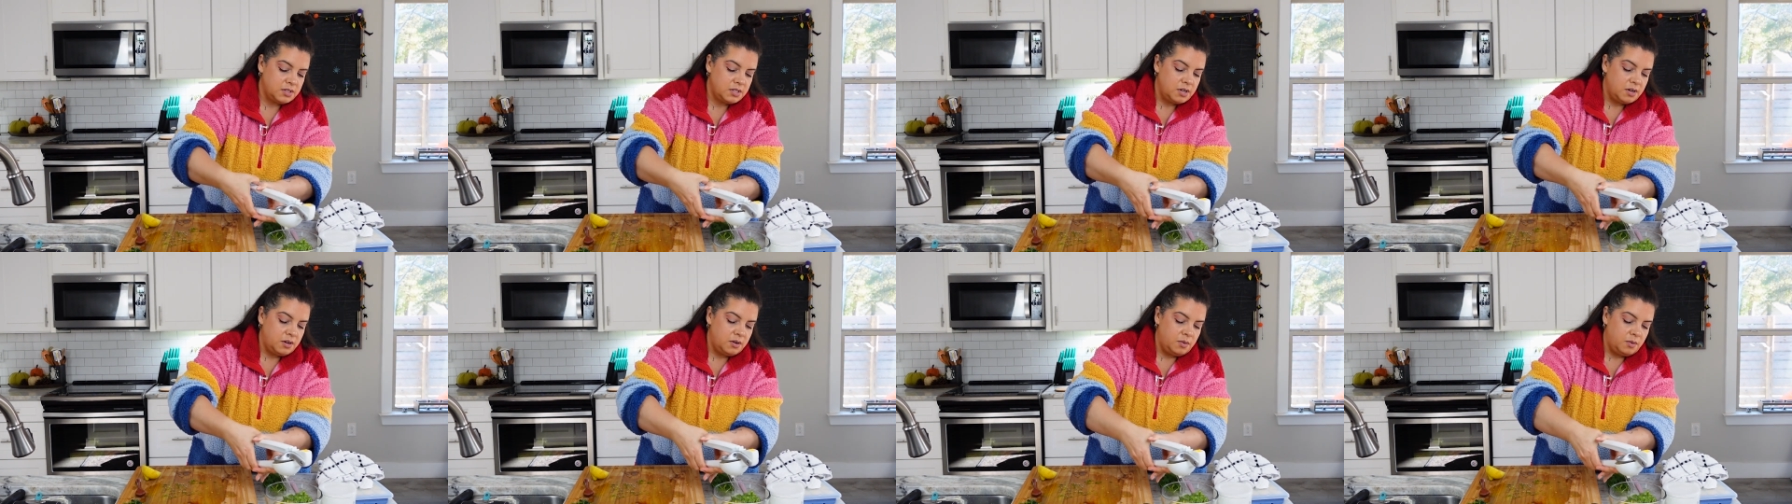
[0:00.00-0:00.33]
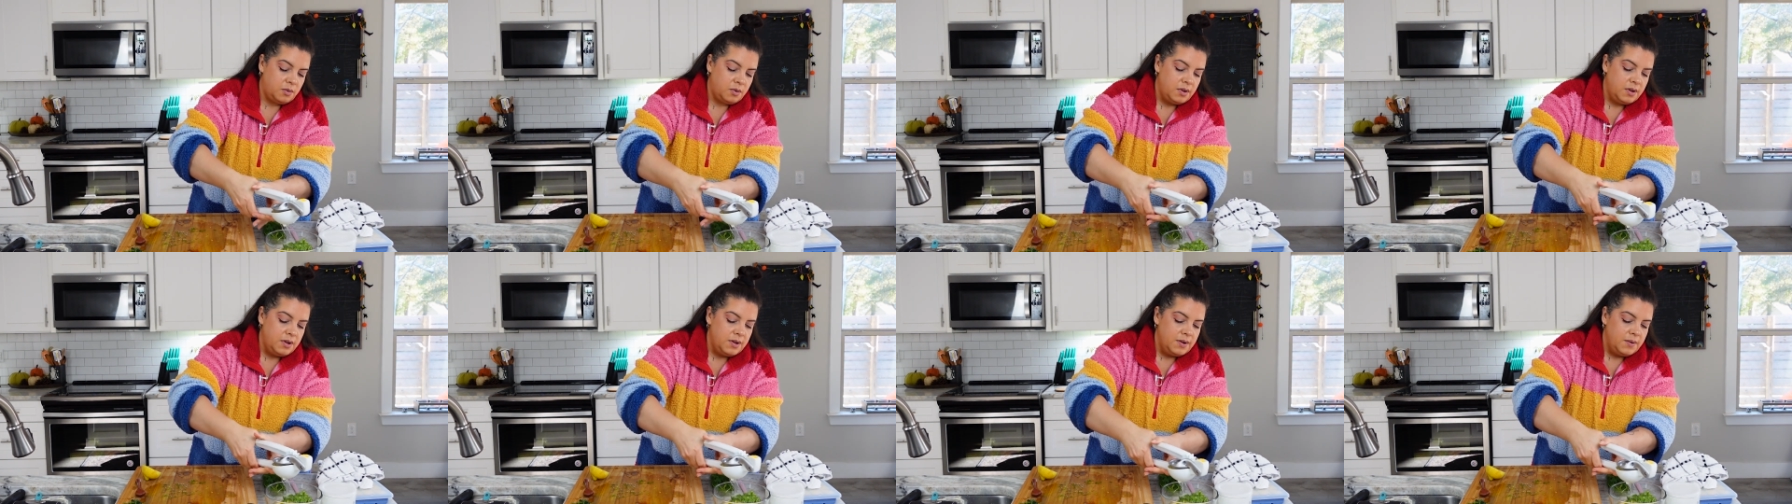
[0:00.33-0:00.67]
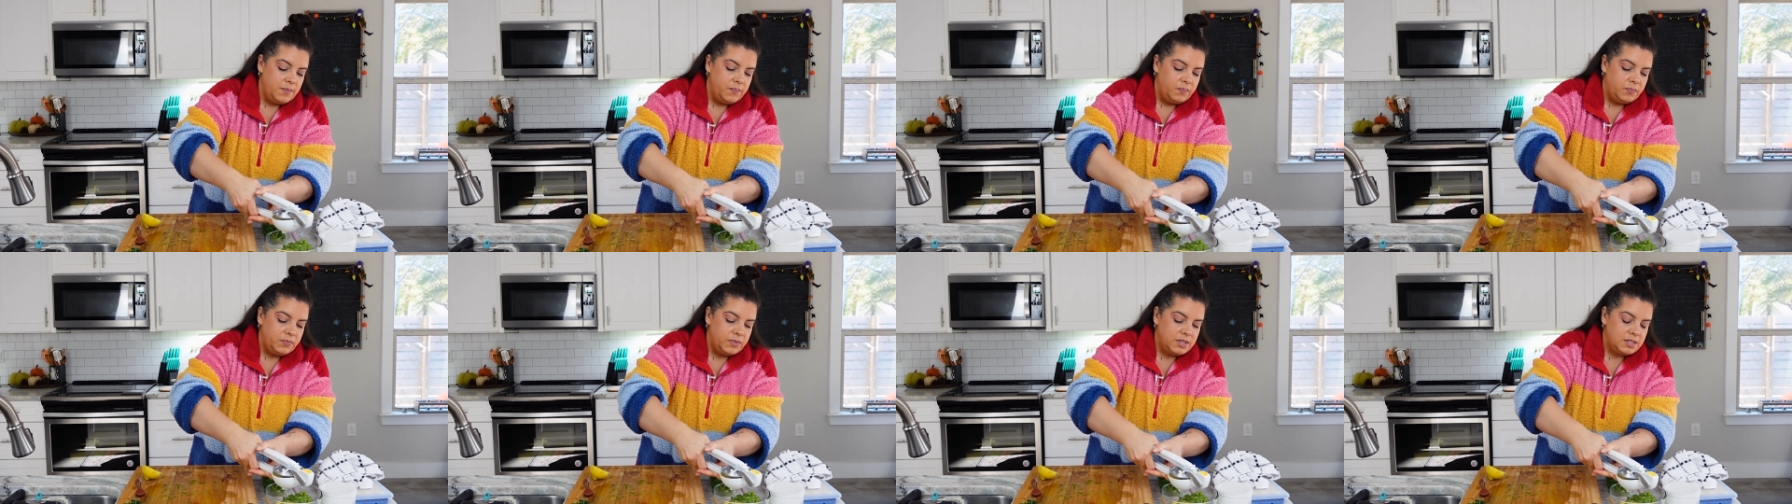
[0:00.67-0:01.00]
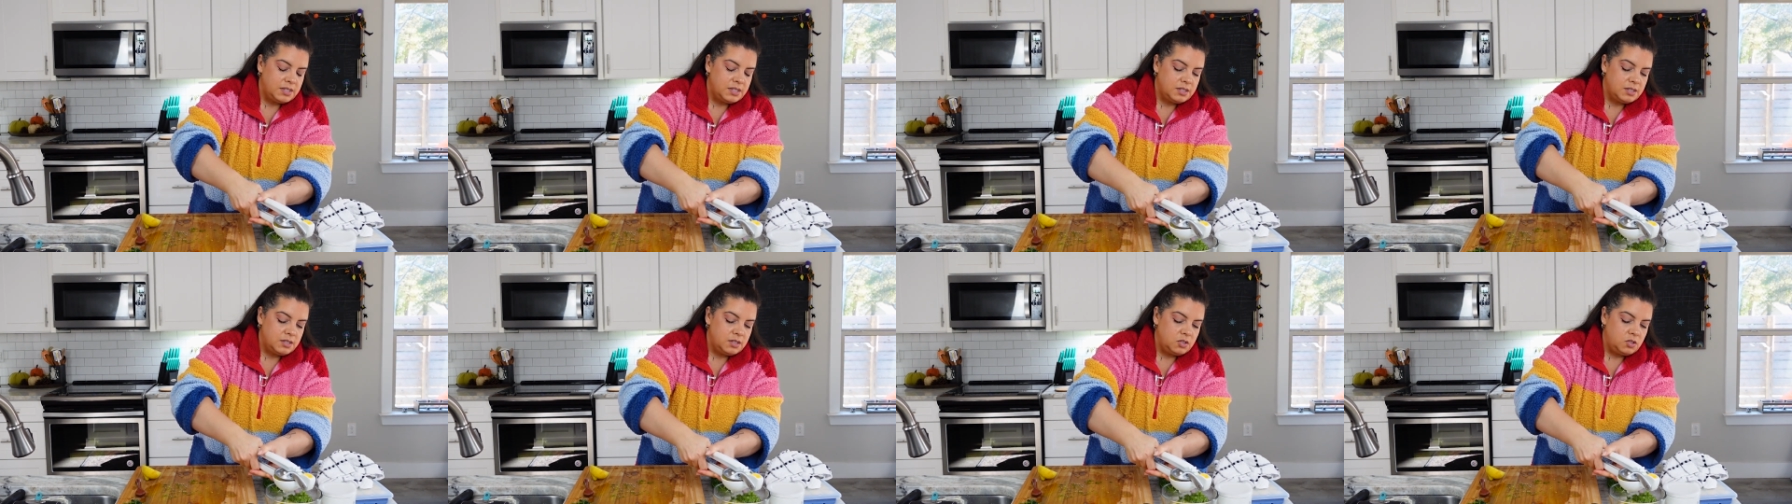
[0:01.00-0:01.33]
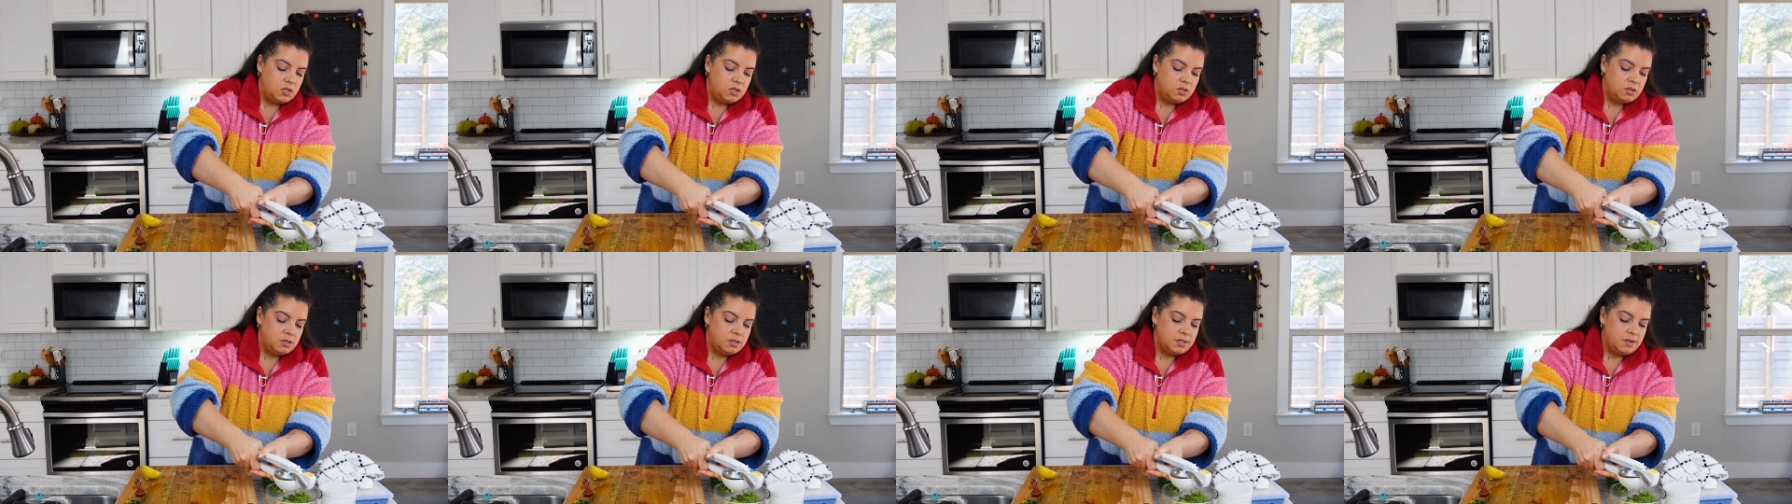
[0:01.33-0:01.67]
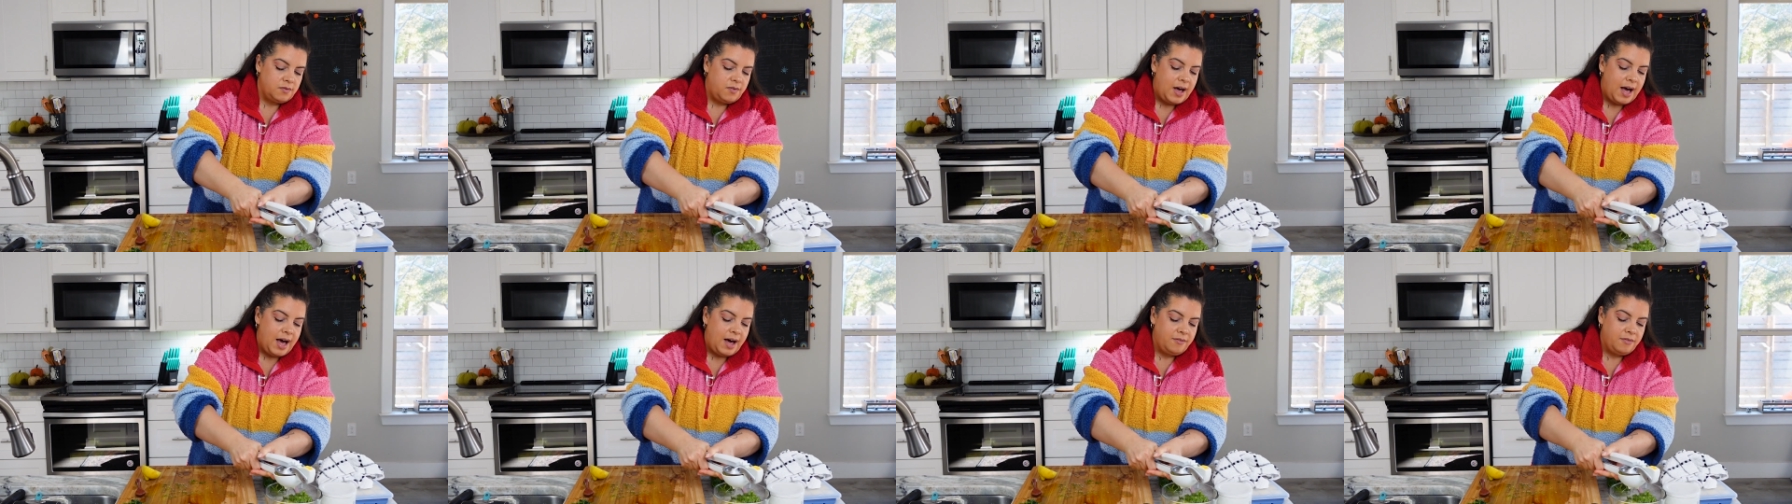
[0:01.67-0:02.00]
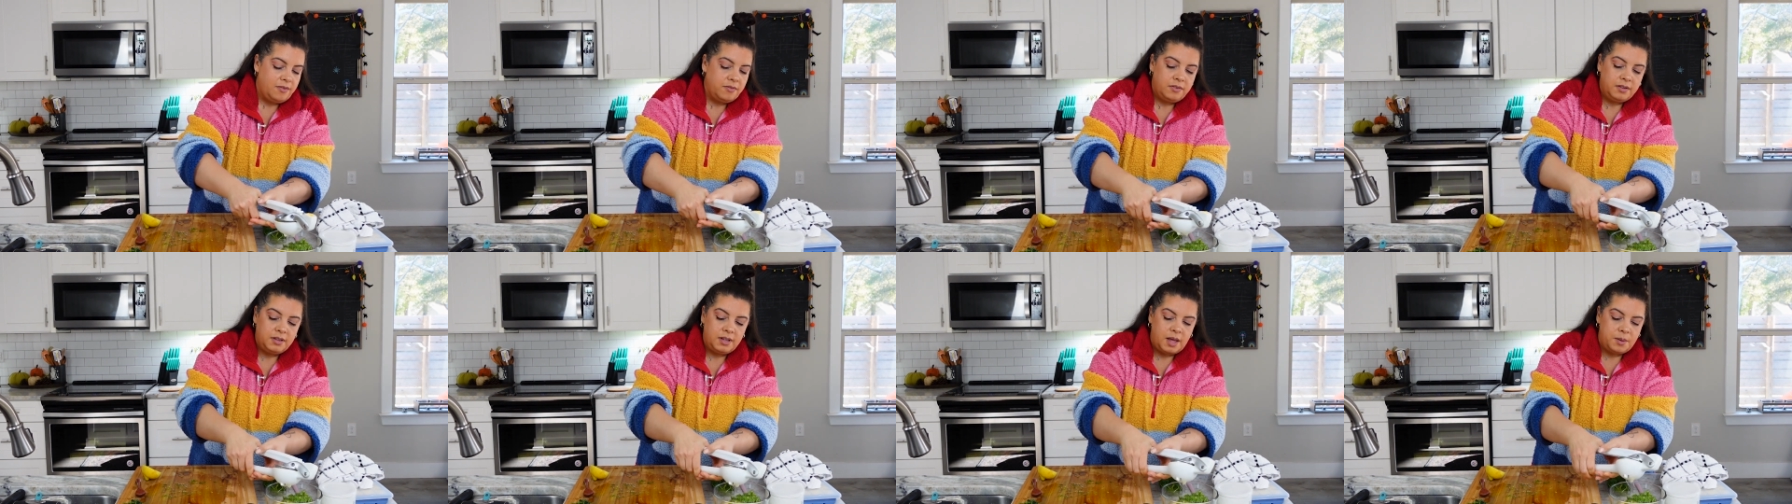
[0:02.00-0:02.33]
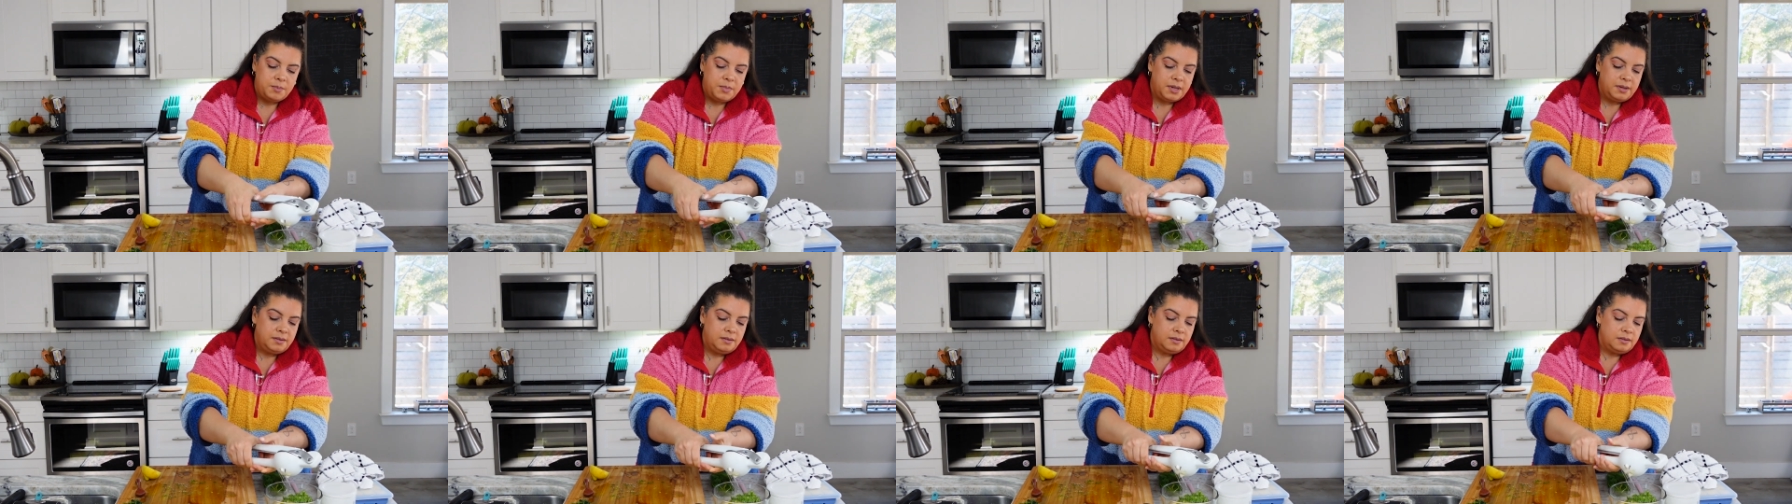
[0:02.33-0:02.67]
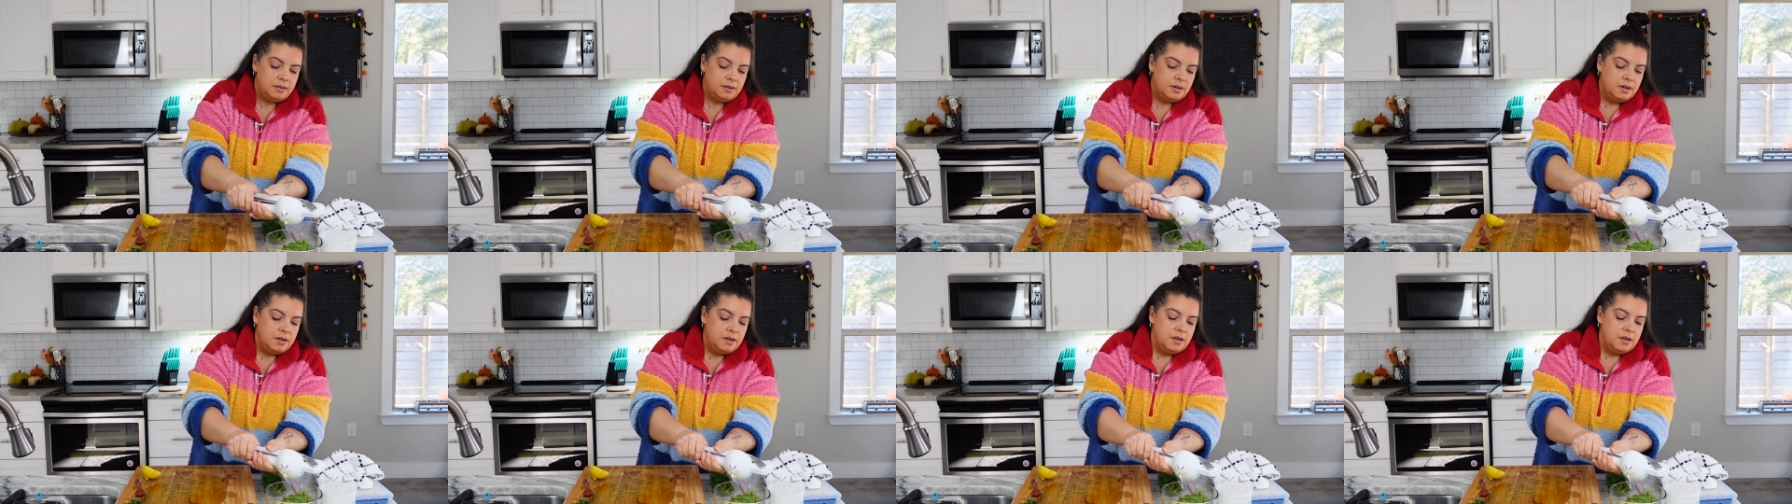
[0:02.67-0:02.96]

So this is the juice of half of a lemon.